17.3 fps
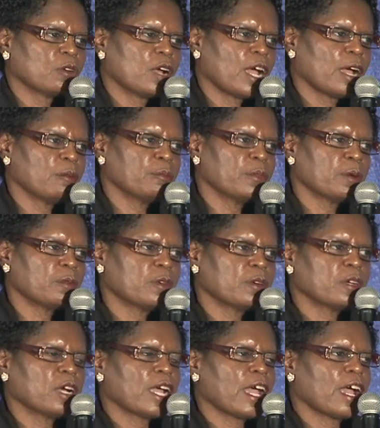I
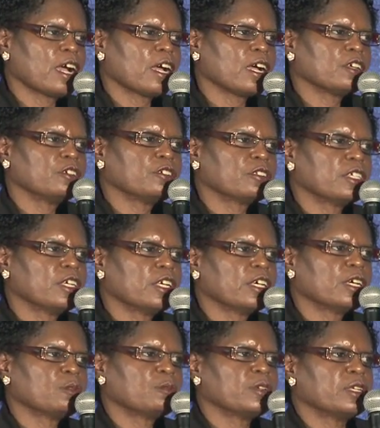remember how I used to
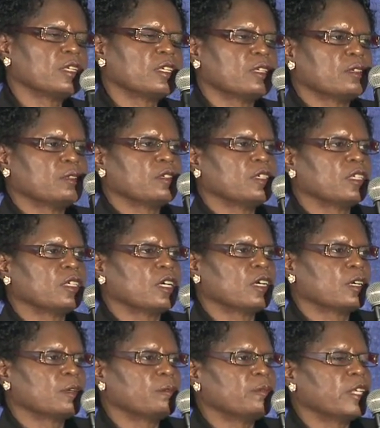lay up in
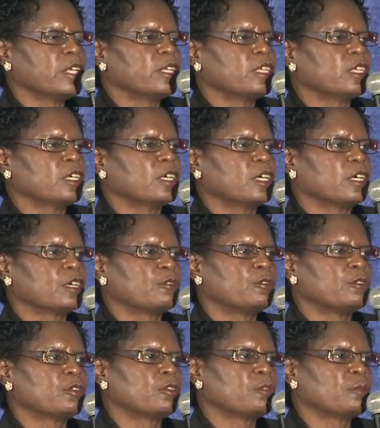the
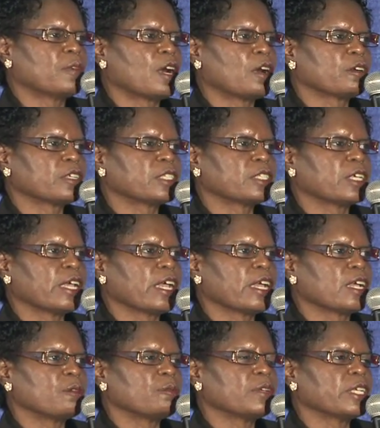room all the time.